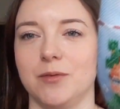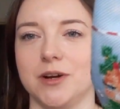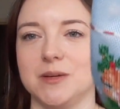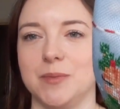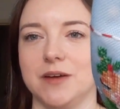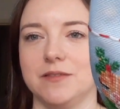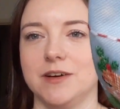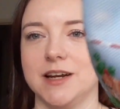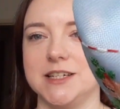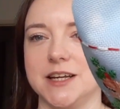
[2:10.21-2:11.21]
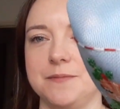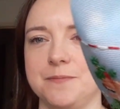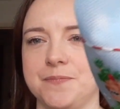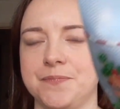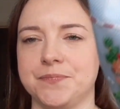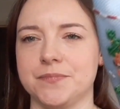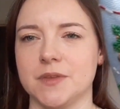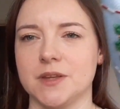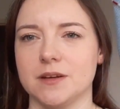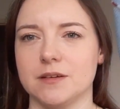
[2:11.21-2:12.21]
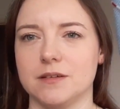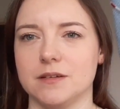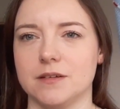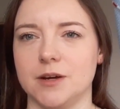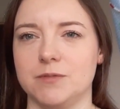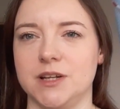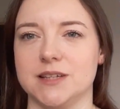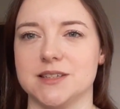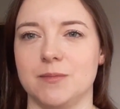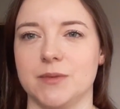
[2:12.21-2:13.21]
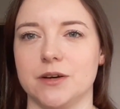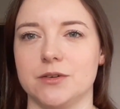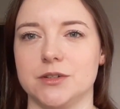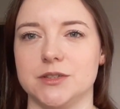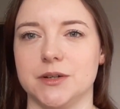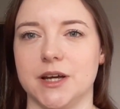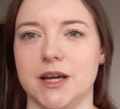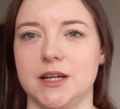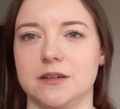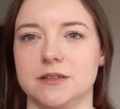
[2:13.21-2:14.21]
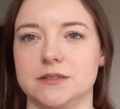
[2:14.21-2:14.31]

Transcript: I wanted a bit of glitter. Hopefully that's coming across okay.